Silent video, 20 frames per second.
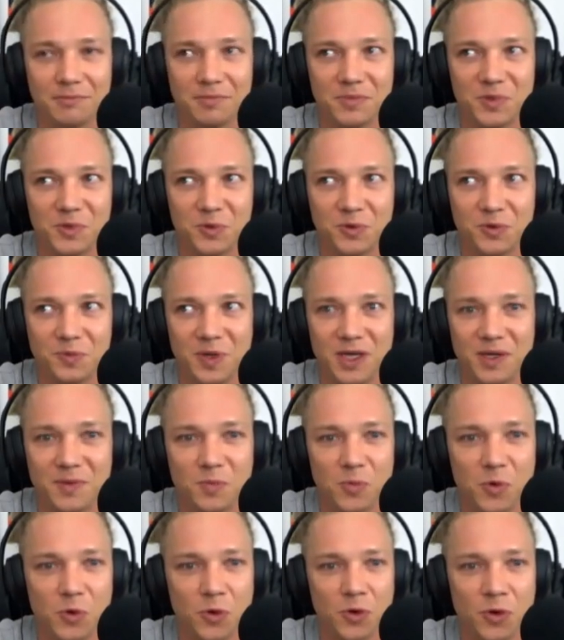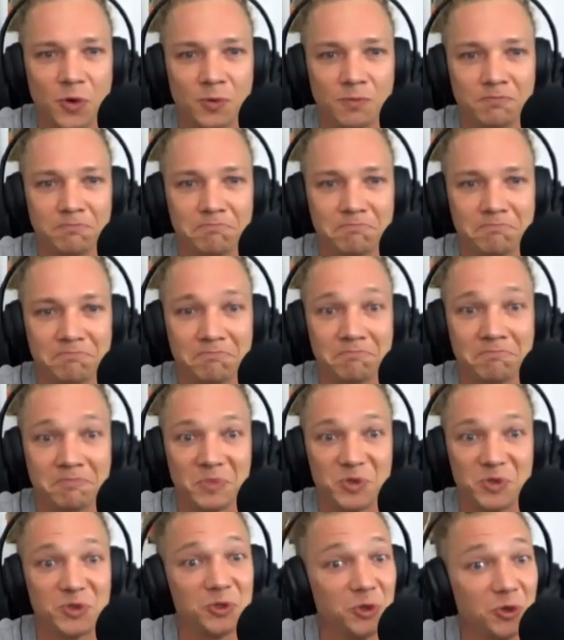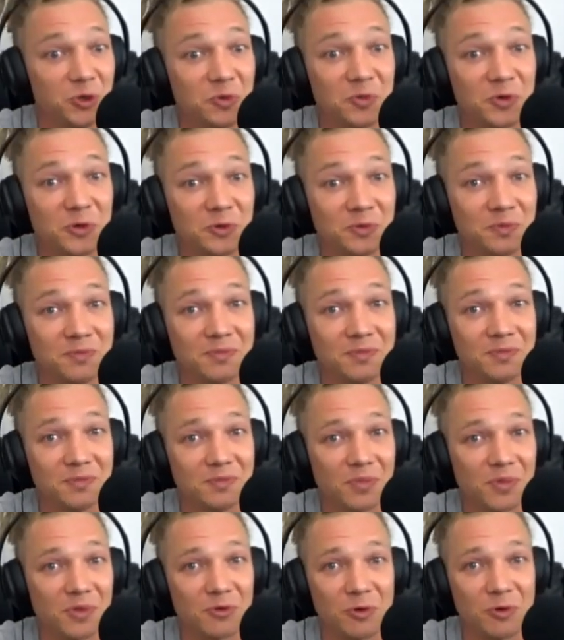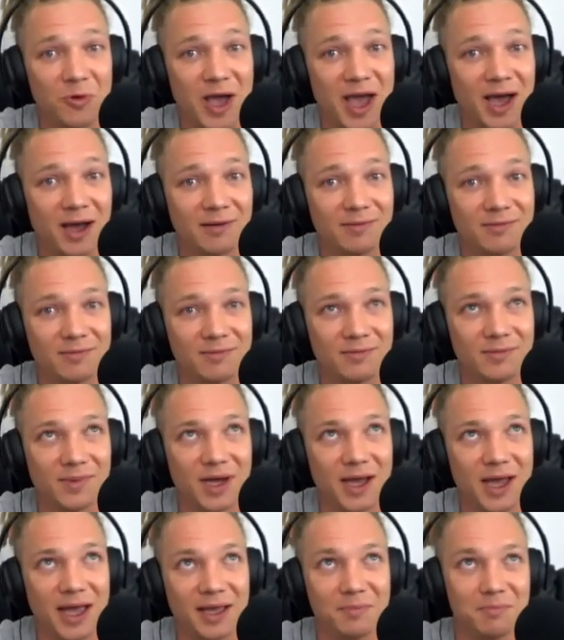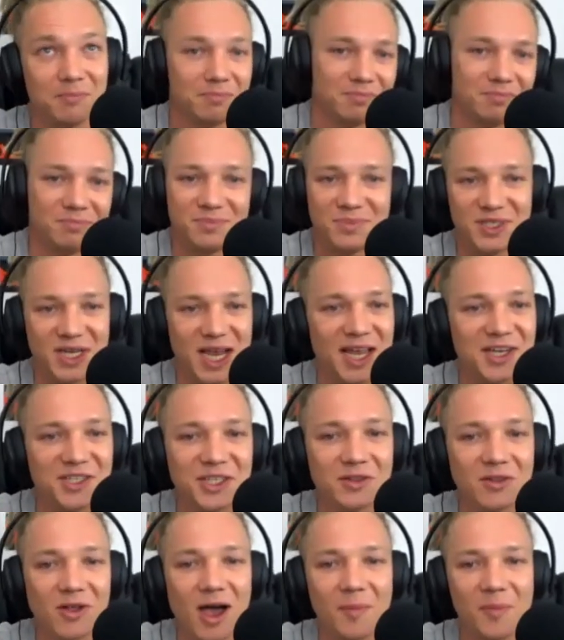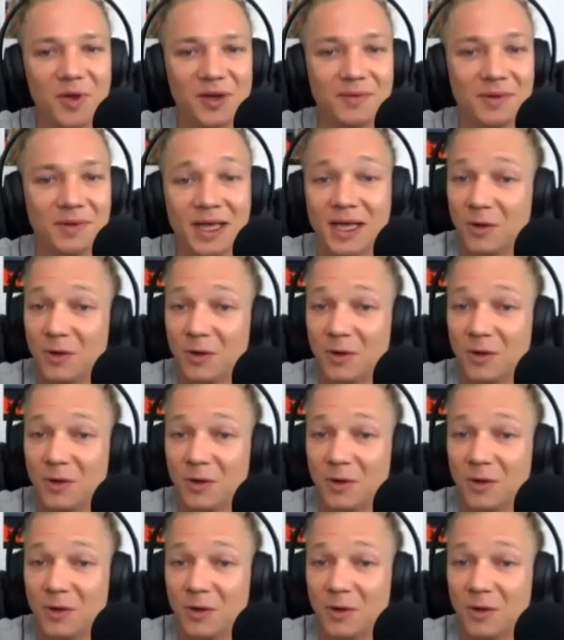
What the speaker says: to be more suitable throughout a changing climate,